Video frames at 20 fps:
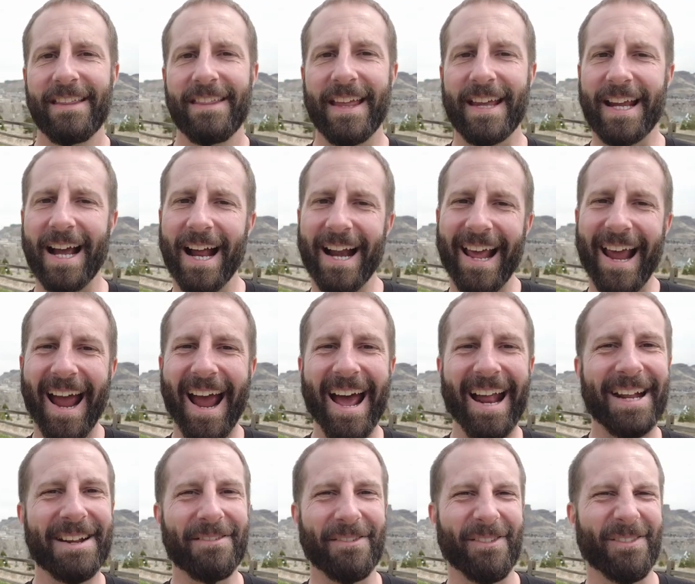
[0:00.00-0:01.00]
they kind of
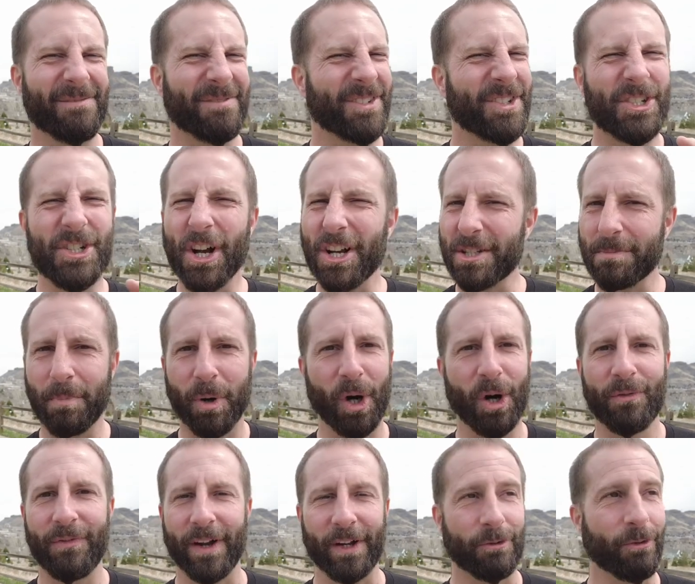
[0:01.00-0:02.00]
had it just
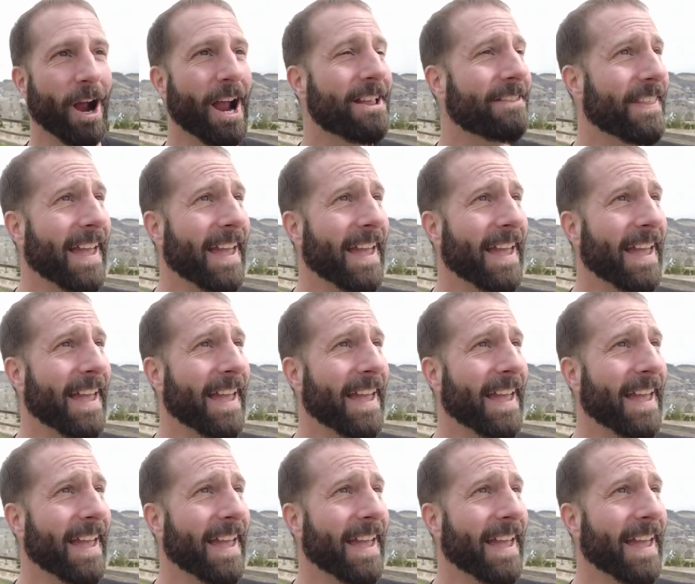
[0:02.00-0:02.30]
perfect, right?